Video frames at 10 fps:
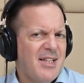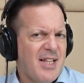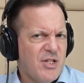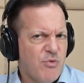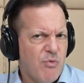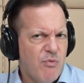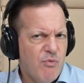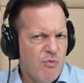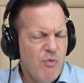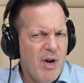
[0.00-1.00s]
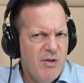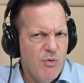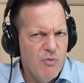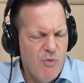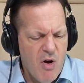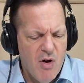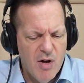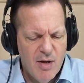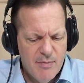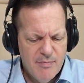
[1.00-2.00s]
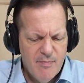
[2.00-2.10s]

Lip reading: that that's right or wrong.